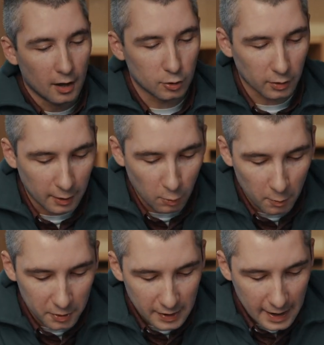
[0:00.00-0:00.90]
I think what
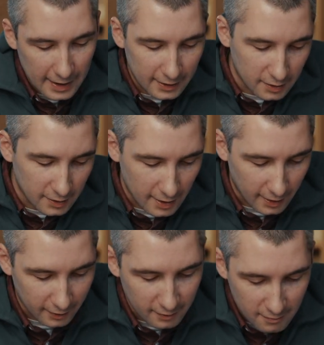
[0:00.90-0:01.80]
we're saying is
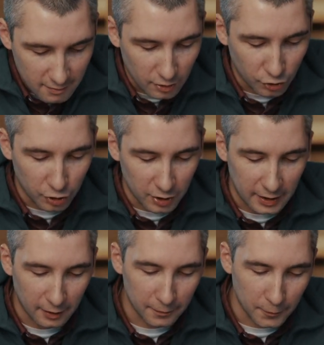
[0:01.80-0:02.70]
that you need
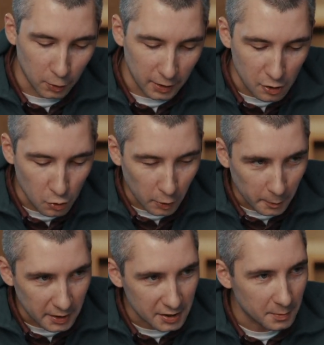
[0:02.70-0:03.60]
a fully
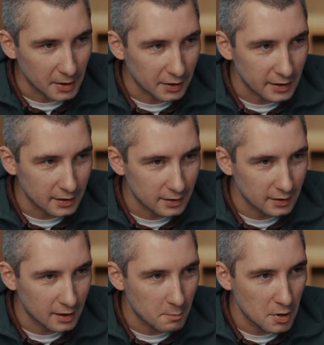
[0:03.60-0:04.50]
orbed experience
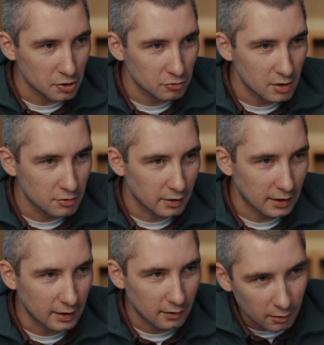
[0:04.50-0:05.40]
in ministry
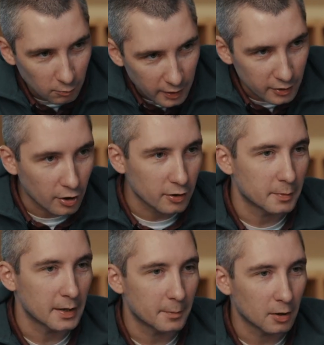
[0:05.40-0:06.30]
training with other
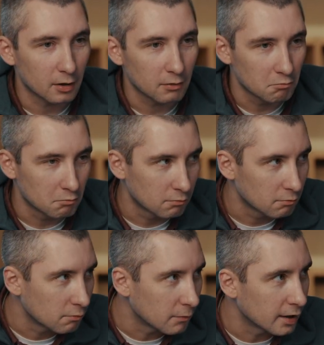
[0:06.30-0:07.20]
people
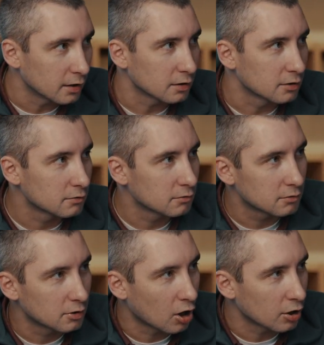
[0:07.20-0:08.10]
in a
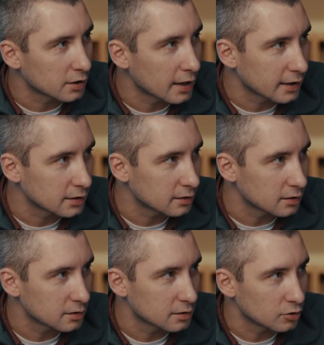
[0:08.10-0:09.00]
context
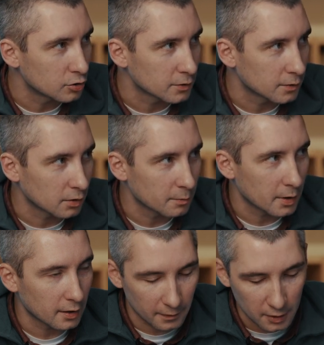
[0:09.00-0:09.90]
that's useful and
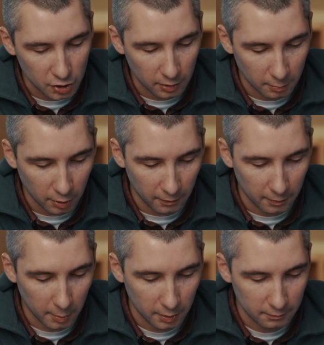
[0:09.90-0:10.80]
beneficial and
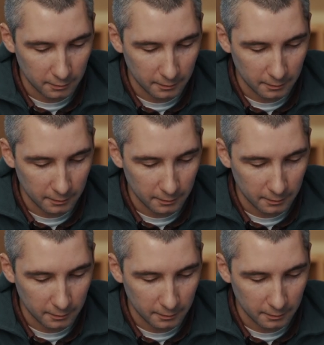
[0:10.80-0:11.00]
profitable.